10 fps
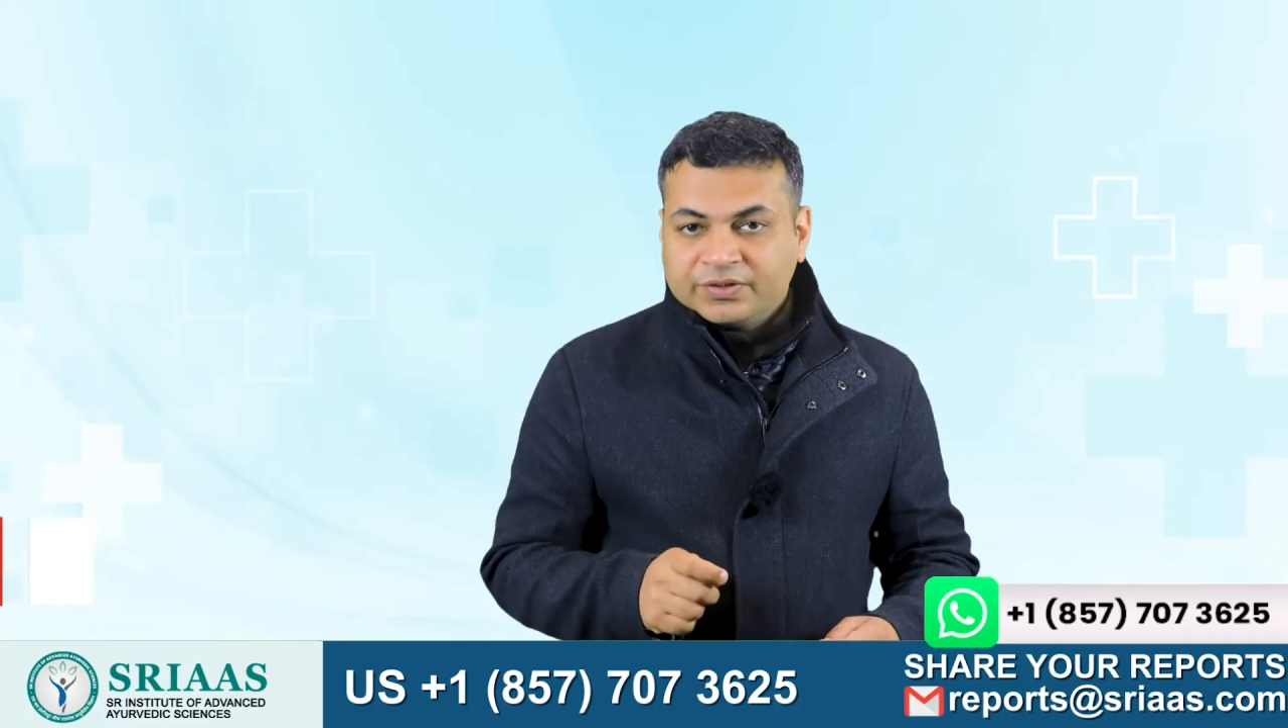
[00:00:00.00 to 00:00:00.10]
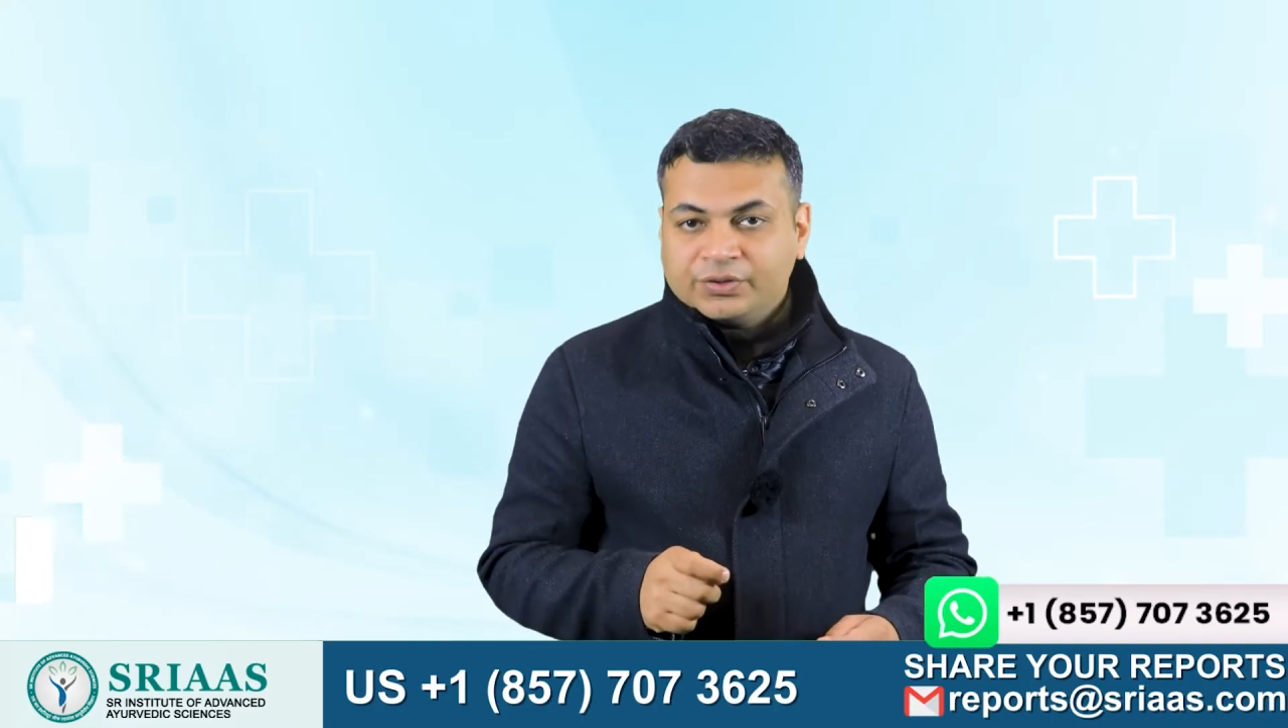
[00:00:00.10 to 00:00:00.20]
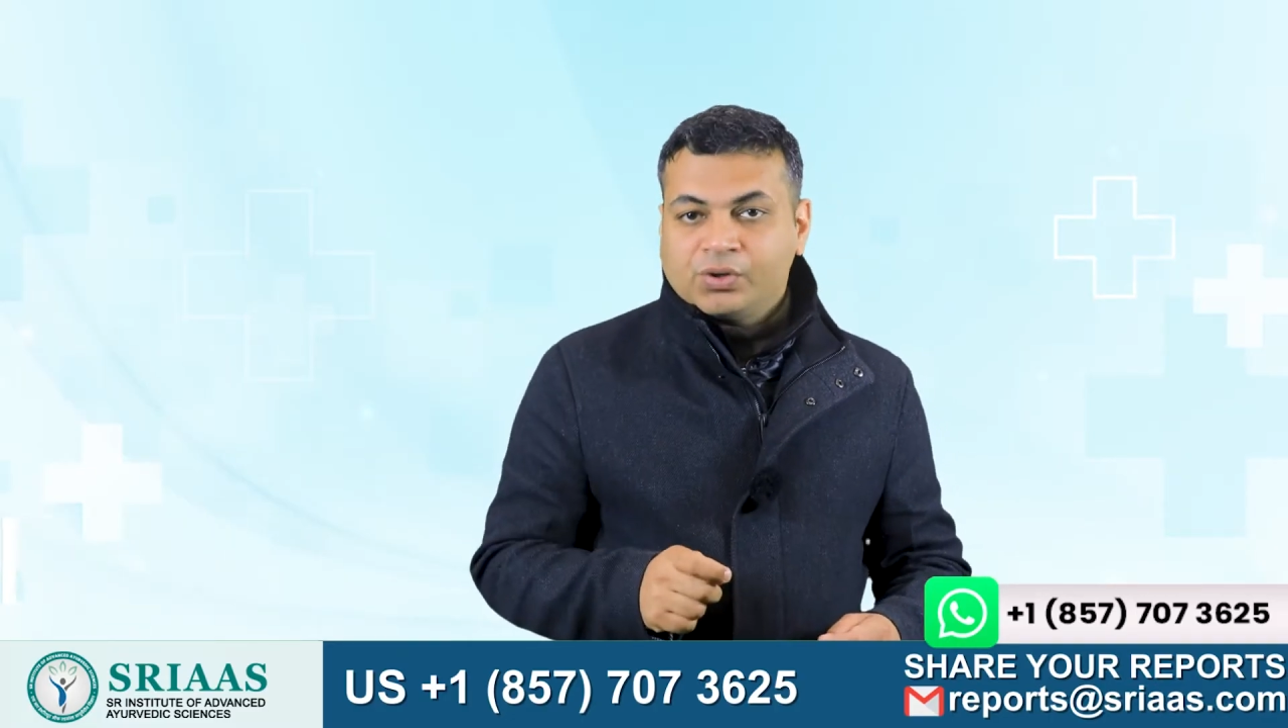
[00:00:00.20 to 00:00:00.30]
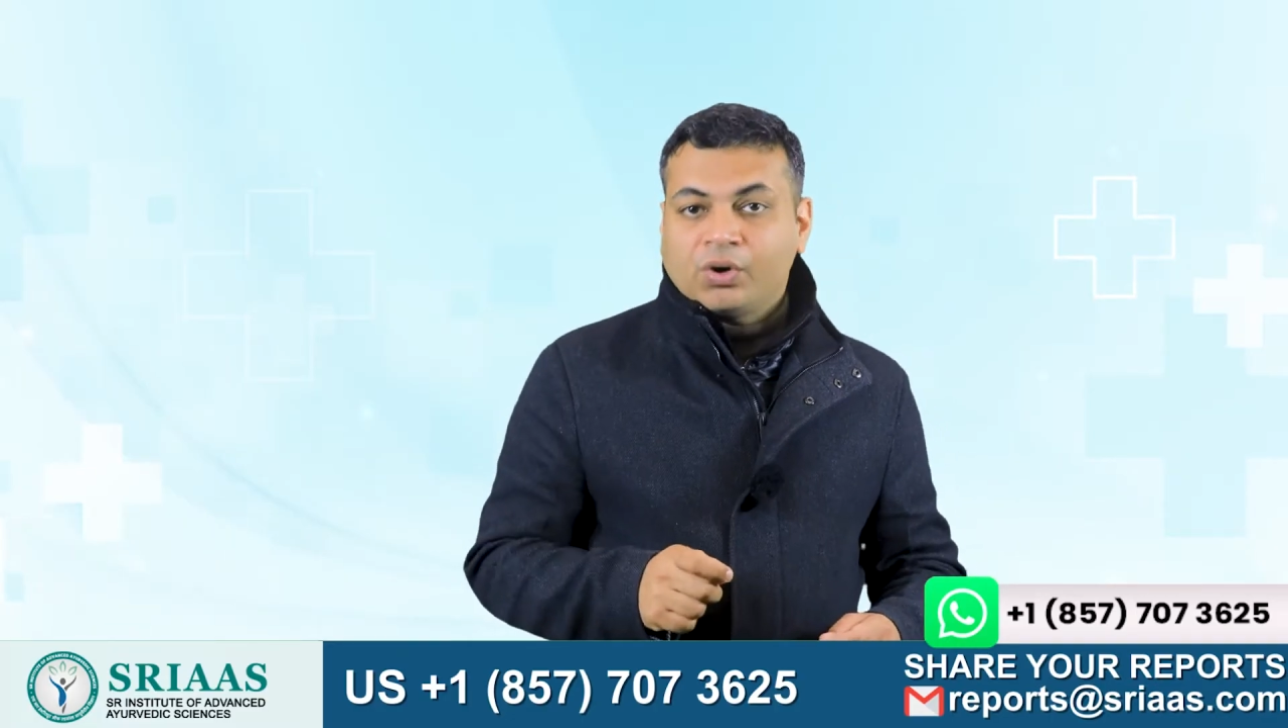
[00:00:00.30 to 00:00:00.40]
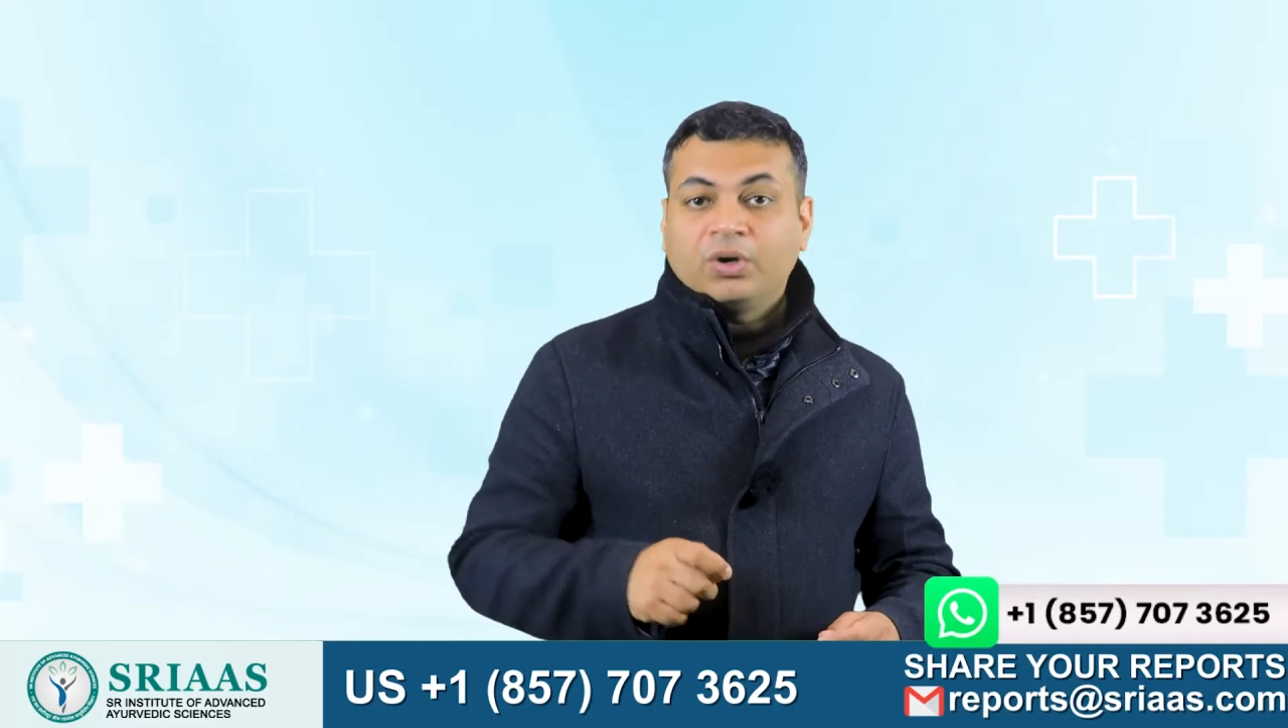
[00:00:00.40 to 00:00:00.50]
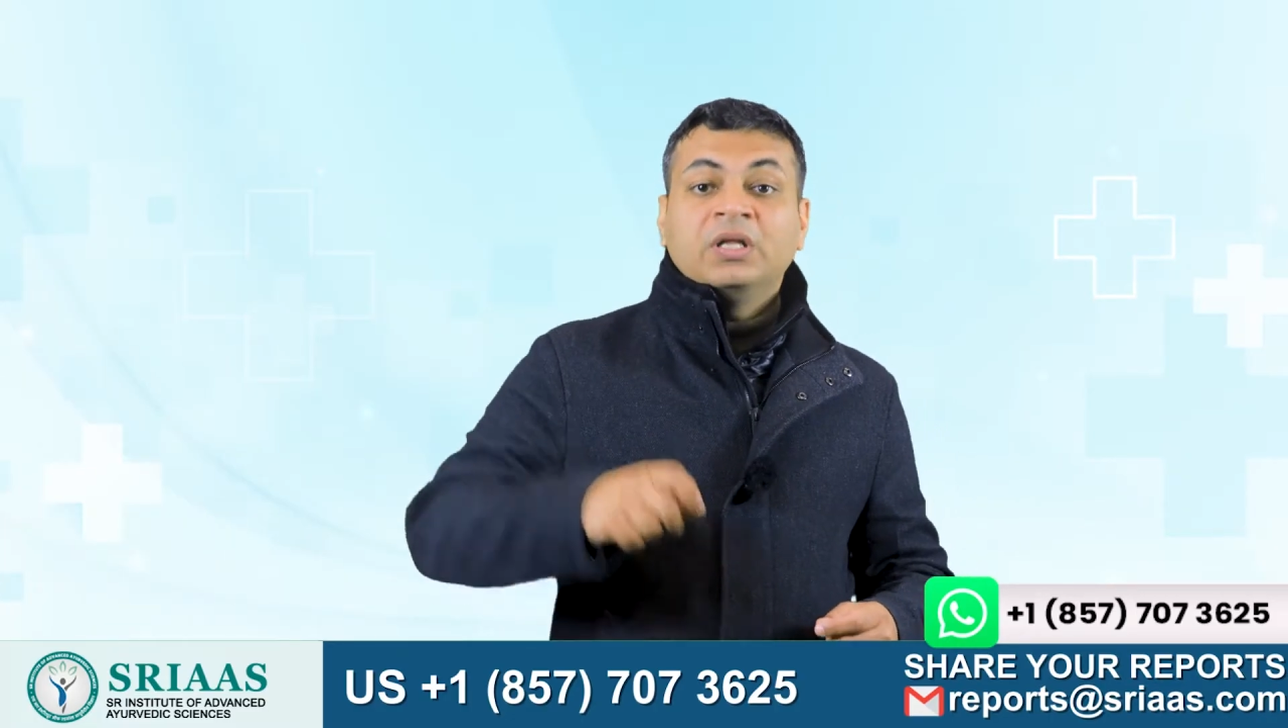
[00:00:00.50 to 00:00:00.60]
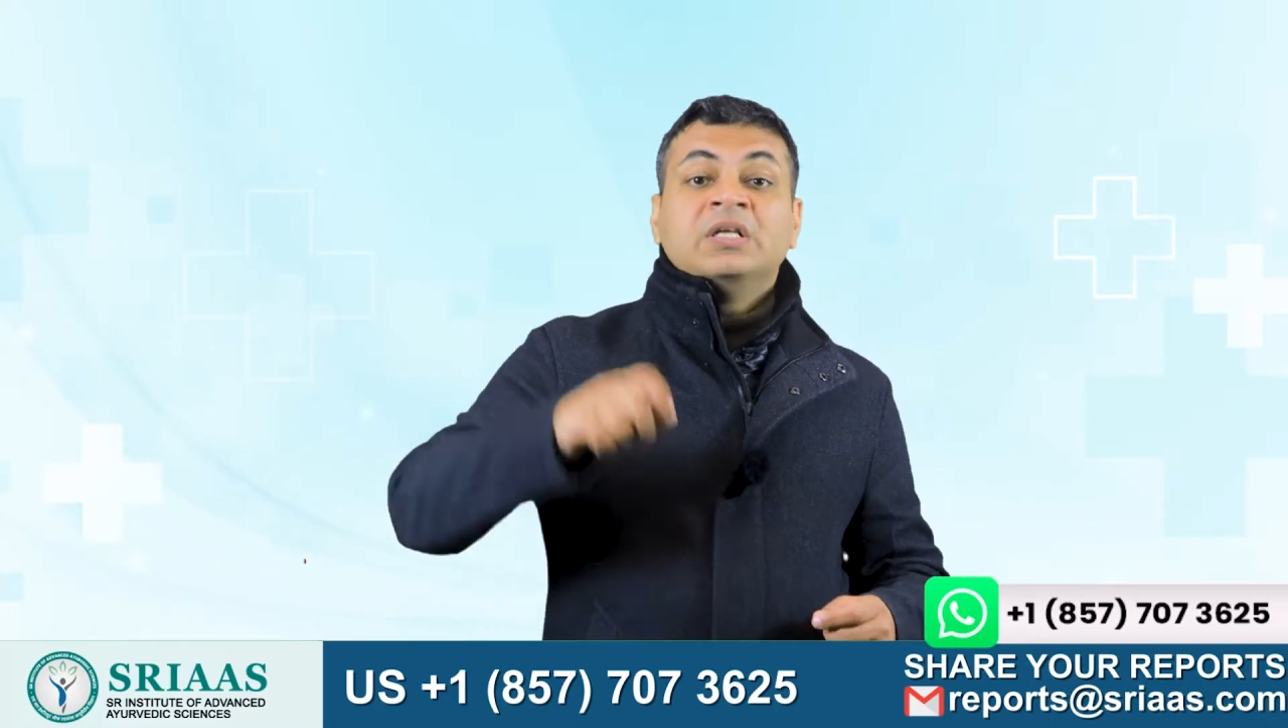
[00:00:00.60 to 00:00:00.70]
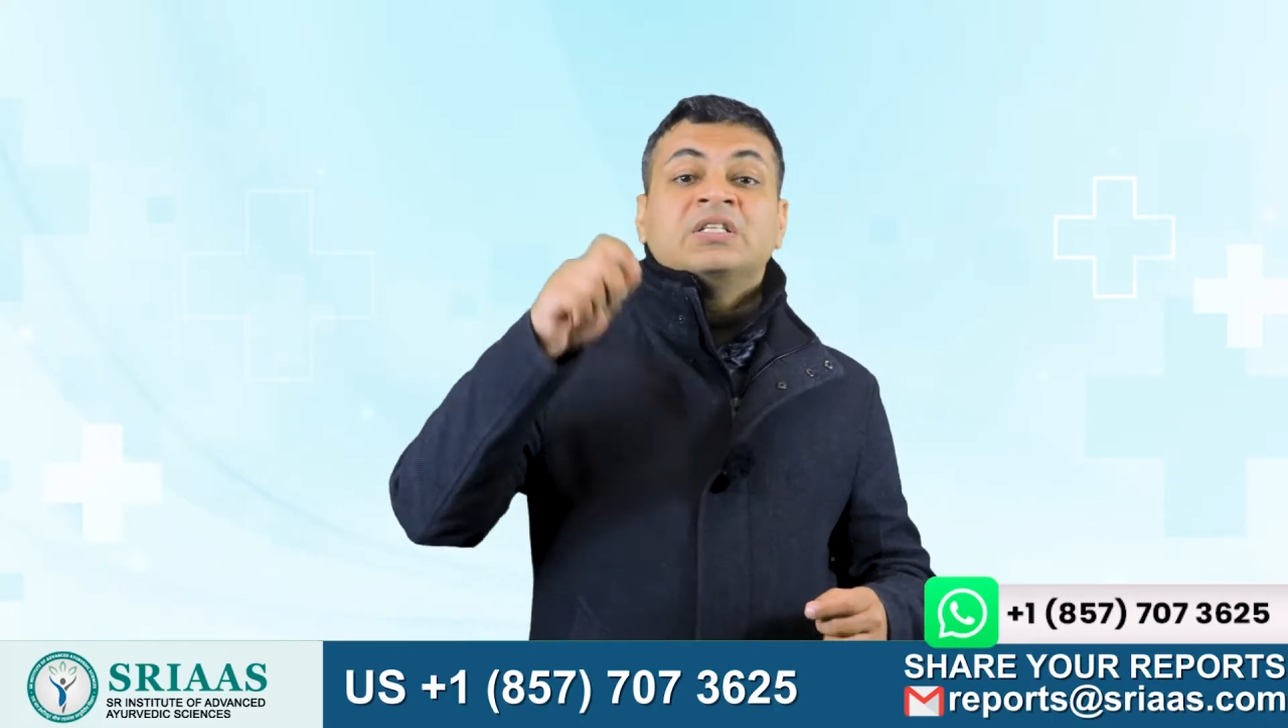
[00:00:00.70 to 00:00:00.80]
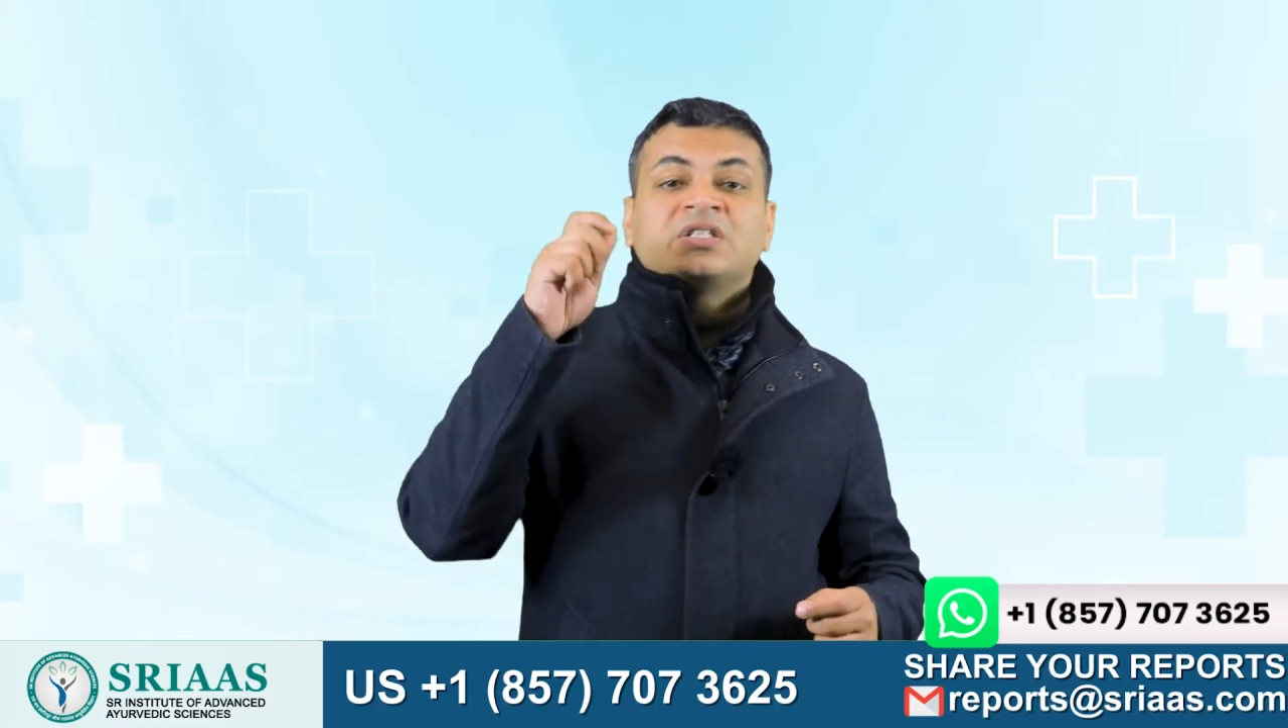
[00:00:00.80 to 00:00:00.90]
with you all